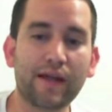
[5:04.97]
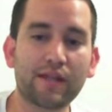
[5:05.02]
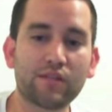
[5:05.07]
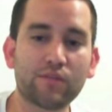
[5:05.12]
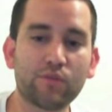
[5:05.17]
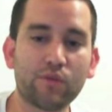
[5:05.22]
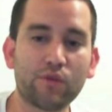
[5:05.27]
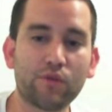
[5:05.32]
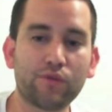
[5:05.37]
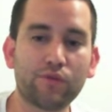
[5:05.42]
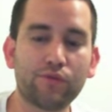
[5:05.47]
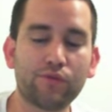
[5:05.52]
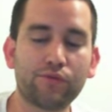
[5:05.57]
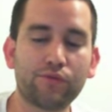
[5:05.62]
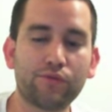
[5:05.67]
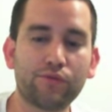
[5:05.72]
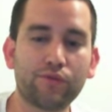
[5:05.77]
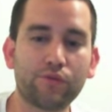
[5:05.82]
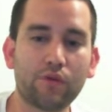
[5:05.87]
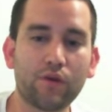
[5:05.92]
the last
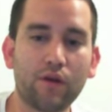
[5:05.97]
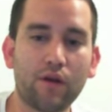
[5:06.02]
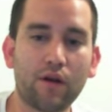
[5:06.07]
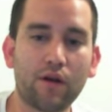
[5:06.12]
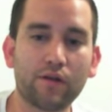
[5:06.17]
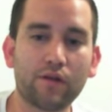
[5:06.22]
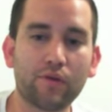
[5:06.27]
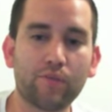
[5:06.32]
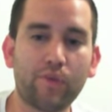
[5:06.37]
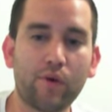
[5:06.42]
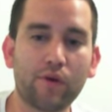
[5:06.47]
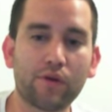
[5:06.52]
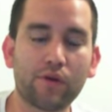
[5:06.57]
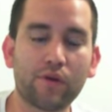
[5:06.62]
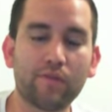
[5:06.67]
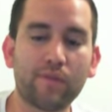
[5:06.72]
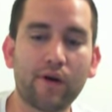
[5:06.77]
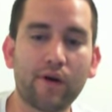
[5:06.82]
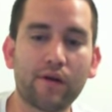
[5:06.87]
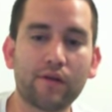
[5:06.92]
move on your
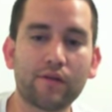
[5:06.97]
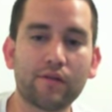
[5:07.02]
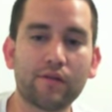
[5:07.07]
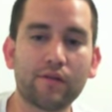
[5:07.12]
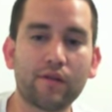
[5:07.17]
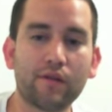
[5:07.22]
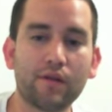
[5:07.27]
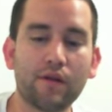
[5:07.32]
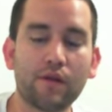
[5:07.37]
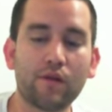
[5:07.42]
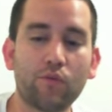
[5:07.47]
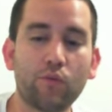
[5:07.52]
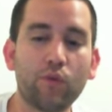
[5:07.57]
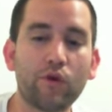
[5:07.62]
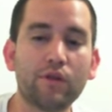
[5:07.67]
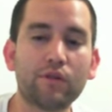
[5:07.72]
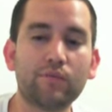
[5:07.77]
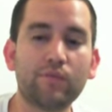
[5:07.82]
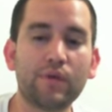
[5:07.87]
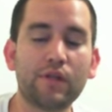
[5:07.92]
Pokemon
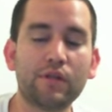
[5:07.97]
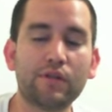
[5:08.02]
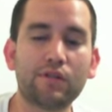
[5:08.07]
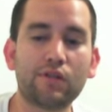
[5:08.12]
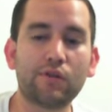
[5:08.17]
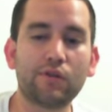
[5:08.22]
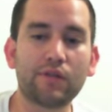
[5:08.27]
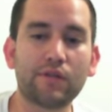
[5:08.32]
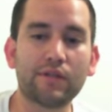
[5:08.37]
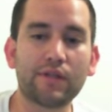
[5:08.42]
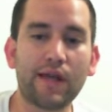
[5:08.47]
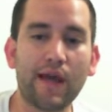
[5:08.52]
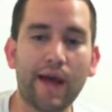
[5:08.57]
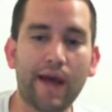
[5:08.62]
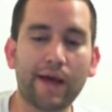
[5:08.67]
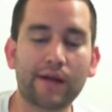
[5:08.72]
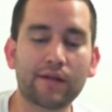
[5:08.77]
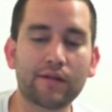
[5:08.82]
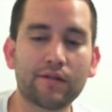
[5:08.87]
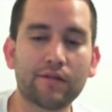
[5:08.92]
would be to
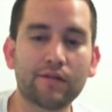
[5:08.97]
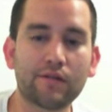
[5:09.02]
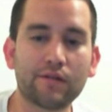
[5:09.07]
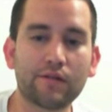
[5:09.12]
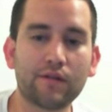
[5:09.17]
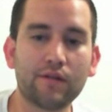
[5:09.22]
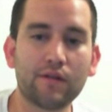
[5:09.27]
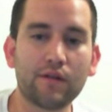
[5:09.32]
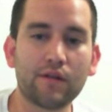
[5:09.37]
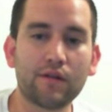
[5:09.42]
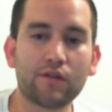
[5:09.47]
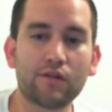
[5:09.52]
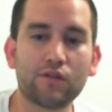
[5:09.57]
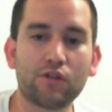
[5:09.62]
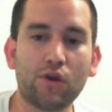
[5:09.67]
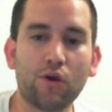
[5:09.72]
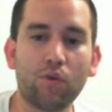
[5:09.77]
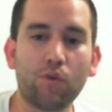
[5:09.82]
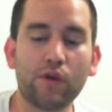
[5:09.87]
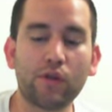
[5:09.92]
attack.
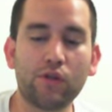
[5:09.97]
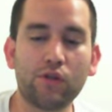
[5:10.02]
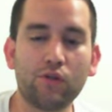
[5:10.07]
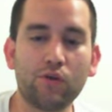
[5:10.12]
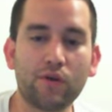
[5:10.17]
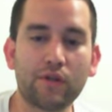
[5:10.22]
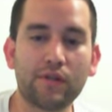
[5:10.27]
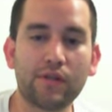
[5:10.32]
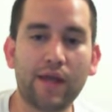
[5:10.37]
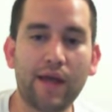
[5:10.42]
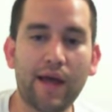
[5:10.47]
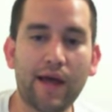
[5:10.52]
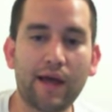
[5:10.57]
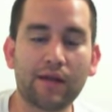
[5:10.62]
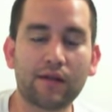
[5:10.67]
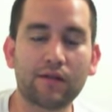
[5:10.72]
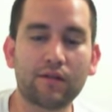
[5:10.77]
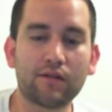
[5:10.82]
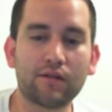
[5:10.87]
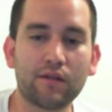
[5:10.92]
So when you
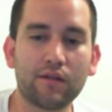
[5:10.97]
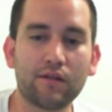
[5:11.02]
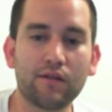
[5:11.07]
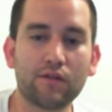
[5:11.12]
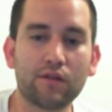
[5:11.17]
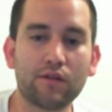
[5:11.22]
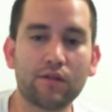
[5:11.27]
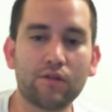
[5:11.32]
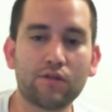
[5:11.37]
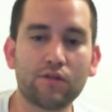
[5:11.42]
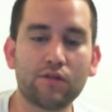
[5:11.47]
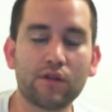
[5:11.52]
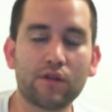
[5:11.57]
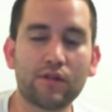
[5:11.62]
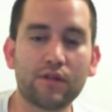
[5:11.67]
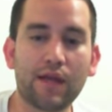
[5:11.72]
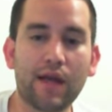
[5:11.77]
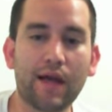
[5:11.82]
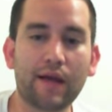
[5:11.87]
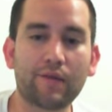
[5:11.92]
attack and
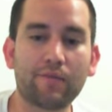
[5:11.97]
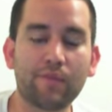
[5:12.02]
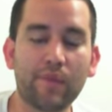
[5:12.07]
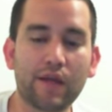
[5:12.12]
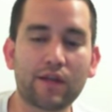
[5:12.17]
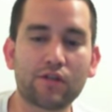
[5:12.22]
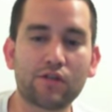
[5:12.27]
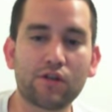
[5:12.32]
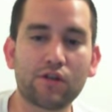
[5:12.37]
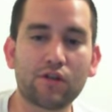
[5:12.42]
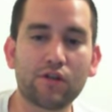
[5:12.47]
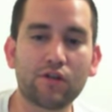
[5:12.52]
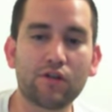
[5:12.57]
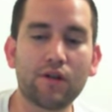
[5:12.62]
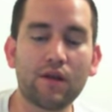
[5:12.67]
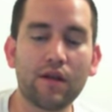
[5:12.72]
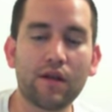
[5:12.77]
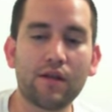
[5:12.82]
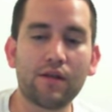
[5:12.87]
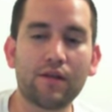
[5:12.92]
use an attack, make
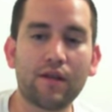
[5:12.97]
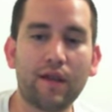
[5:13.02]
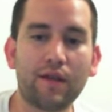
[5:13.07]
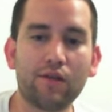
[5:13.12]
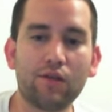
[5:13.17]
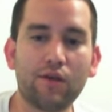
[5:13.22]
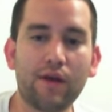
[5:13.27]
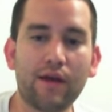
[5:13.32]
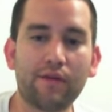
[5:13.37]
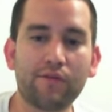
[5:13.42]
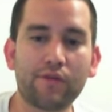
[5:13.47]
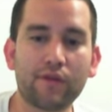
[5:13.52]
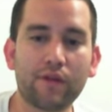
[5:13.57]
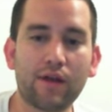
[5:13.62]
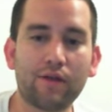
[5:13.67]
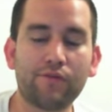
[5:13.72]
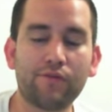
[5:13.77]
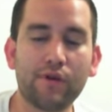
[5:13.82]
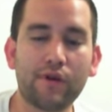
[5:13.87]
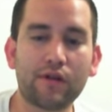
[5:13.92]
sure that you
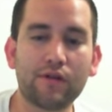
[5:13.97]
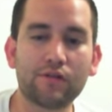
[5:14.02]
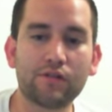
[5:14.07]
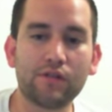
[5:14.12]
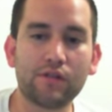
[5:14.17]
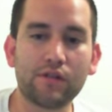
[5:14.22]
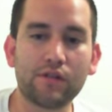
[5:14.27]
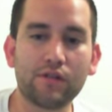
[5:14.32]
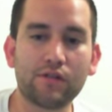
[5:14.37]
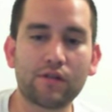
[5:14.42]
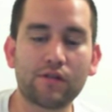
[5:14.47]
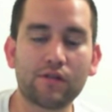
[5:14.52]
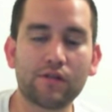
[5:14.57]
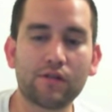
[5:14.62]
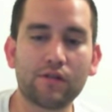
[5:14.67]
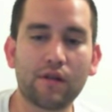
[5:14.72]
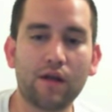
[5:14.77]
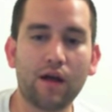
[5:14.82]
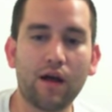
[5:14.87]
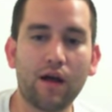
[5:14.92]
have enough
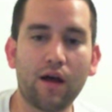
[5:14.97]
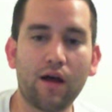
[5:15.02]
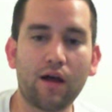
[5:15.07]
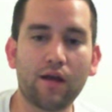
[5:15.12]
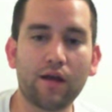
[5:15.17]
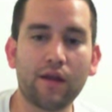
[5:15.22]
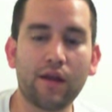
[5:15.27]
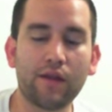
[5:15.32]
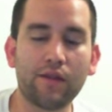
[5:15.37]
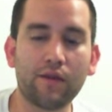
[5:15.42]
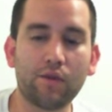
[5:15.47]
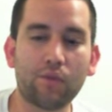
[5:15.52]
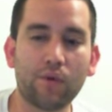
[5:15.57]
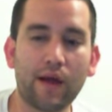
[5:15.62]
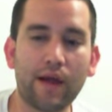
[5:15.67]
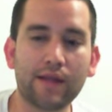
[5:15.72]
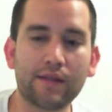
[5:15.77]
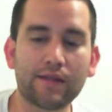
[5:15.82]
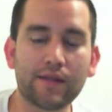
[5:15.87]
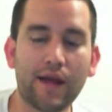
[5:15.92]
energies
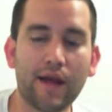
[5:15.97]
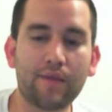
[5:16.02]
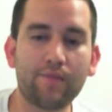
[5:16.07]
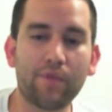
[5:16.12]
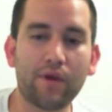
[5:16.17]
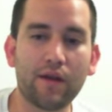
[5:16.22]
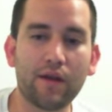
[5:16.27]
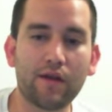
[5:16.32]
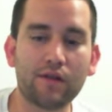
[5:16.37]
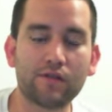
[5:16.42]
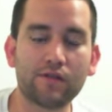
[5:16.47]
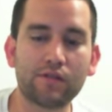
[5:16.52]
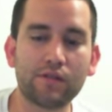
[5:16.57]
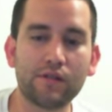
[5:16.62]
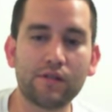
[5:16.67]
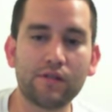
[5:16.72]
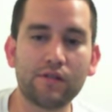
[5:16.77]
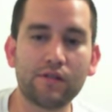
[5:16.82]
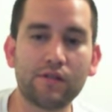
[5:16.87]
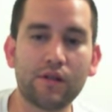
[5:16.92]
and the right type of
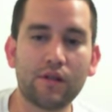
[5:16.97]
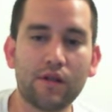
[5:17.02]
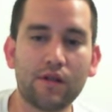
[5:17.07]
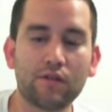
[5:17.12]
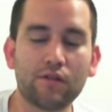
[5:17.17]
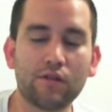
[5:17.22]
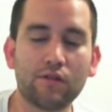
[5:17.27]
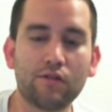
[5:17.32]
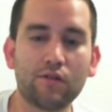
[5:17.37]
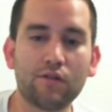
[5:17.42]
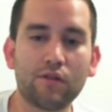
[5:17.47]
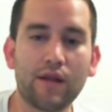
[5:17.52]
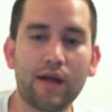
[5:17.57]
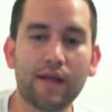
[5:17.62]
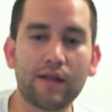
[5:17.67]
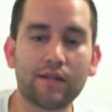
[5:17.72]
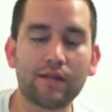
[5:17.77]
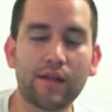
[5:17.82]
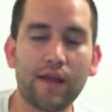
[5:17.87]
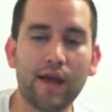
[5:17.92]
energies to
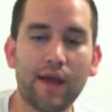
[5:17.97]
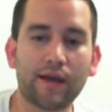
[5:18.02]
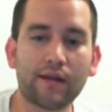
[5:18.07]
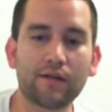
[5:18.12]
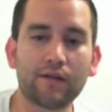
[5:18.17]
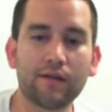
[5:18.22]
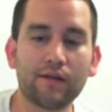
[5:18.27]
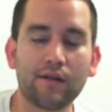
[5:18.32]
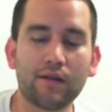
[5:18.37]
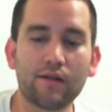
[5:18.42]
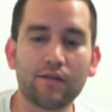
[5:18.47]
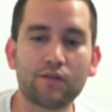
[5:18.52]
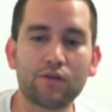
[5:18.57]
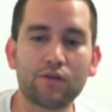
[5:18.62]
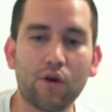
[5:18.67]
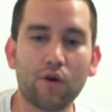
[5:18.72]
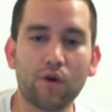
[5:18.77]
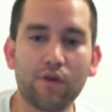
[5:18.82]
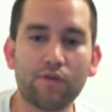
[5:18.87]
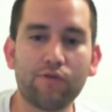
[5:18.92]
do that attack.
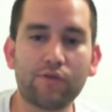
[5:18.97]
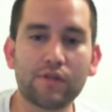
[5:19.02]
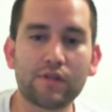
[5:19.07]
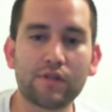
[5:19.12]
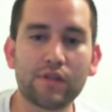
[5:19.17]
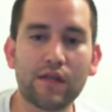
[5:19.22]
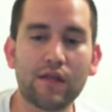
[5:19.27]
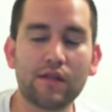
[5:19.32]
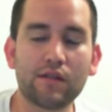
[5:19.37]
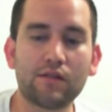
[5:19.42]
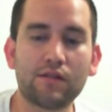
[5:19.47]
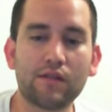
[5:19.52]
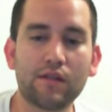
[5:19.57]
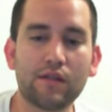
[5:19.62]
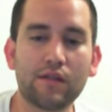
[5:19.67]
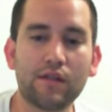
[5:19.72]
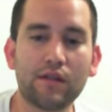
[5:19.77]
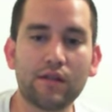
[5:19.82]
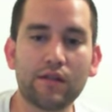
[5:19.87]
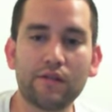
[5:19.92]
So if it
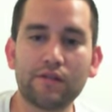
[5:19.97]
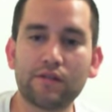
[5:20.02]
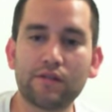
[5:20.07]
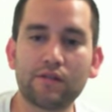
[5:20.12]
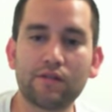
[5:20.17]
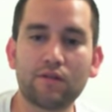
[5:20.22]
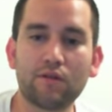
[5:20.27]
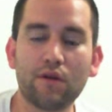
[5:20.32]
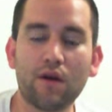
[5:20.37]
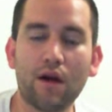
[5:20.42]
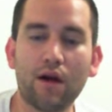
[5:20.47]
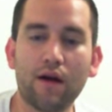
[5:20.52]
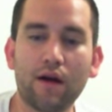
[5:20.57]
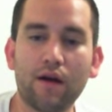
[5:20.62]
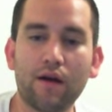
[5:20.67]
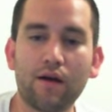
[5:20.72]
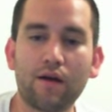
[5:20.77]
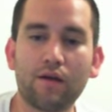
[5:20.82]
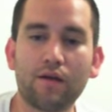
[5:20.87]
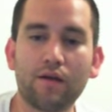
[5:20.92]
says it needs
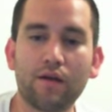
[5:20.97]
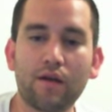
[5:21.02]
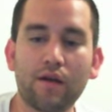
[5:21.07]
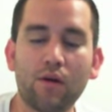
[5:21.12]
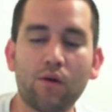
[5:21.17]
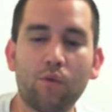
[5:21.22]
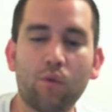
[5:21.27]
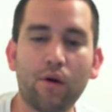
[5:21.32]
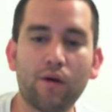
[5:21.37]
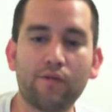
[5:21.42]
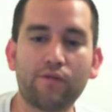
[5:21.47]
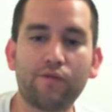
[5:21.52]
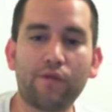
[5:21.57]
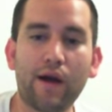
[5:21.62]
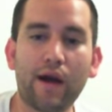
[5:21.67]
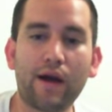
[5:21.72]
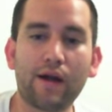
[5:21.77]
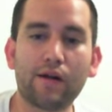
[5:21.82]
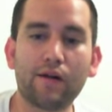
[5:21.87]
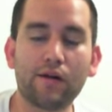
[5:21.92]

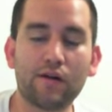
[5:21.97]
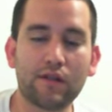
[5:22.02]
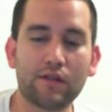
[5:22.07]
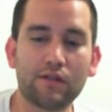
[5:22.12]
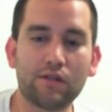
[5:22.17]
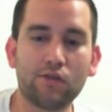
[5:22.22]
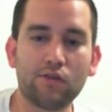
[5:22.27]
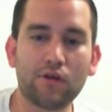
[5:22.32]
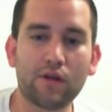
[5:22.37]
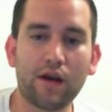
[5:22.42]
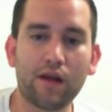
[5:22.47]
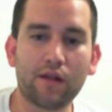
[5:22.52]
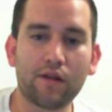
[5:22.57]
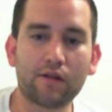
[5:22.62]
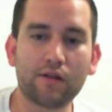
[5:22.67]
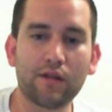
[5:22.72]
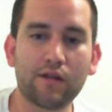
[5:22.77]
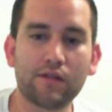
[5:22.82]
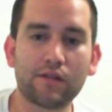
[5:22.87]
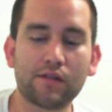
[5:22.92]
1 fire and 2
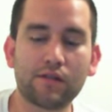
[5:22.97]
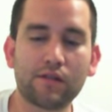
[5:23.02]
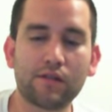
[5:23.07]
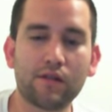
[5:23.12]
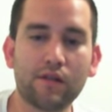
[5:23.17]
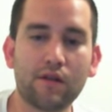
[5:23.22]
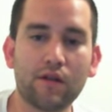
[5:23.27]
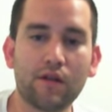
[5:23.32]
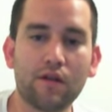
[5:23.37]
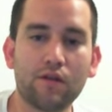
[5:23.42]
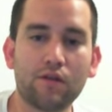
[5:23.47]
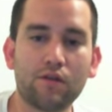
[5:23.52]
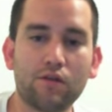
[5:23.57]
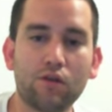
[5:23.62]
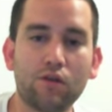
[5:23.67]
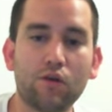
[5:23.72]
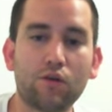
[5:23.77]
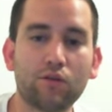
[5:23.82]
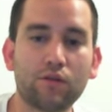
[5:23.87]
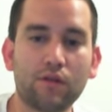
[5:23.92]
colorless,
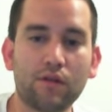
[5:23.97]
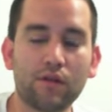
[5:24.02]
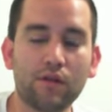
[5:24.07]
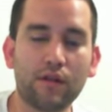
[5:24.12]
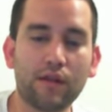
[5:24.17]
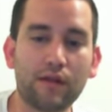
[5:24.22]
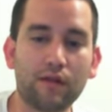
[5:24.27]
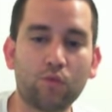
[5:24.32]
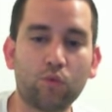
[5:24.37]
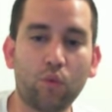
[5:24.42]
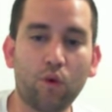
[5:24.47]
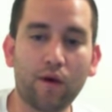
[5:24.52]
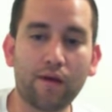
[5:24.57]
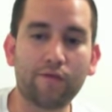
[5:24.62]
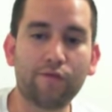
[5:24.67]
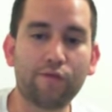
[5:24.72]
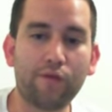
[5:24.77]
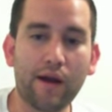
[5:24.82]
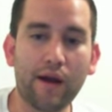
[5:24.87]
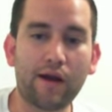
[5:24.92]
you'll need
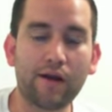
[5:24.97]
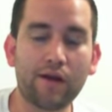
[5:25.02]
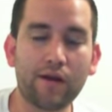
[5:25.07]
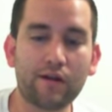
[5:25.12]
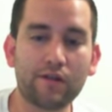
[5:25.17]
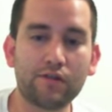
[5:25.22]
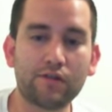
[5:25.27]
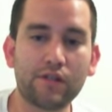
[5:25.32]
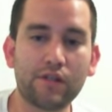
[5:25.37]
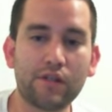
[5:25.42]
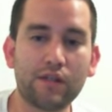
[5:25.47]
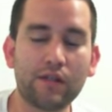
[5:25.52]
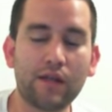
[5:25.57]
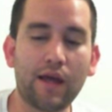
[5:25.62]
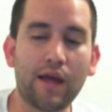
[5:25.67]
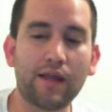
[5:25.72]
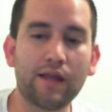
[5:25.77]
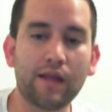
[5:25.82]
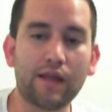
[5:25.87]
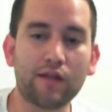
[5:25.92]
1 fire
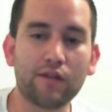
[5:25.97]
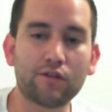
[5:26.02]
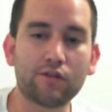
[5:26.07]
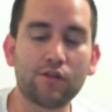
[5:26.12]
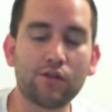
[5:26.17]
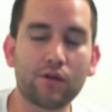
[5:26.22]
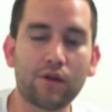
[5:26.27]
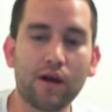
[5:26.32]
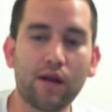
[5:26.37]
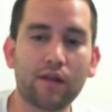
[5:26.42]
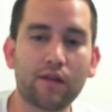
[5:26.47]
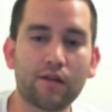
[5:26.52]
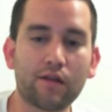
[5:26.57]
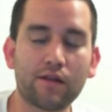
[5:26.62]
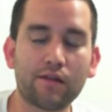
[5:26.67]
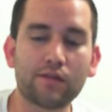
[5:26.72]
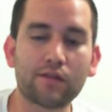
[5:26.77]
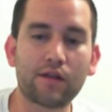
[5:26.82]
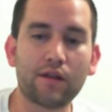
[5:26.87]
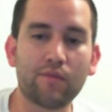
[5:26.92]
energy, and then the 2
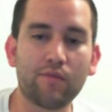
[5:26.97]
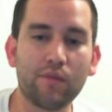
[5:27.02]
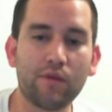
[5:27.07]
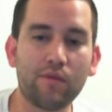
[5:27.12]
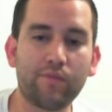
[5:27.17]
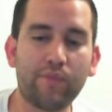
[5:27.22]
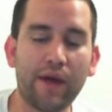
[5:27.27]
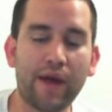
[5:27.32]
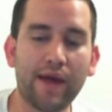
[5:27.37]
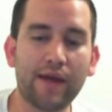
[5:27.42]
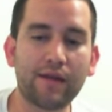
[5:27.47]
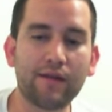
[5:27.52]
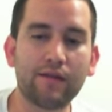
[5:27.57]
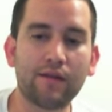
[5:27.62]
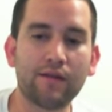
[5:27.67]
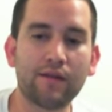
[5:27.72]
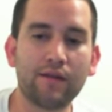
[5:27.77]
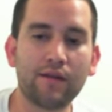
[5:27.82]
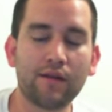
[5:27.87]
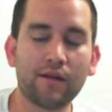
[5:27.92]
colorless can be
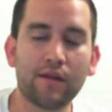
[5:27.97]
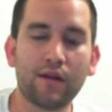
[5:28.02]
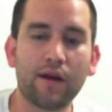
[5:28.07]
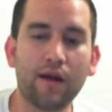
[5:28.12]
paid